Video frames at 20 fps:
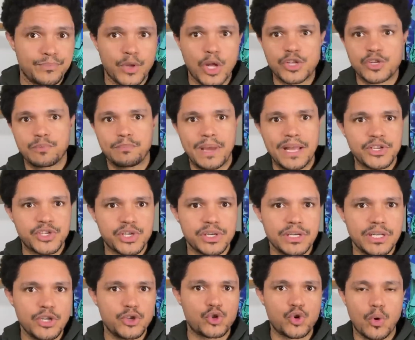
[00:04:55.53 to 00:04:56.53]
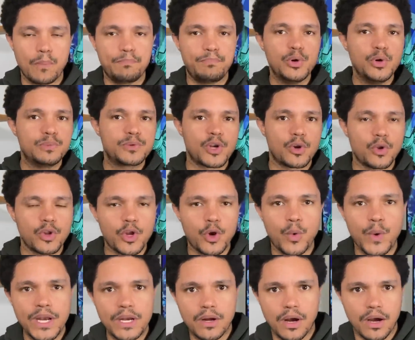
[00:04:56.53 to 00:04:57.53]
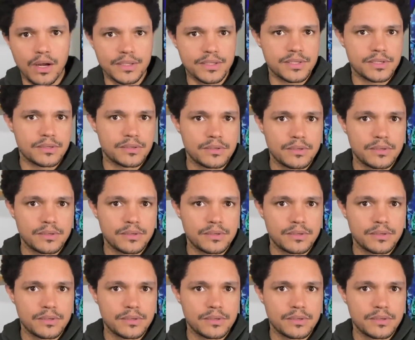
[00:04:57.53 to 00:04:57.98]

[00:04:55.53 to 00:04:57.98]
Not to mention, he'd draw boobs on all the queen cards.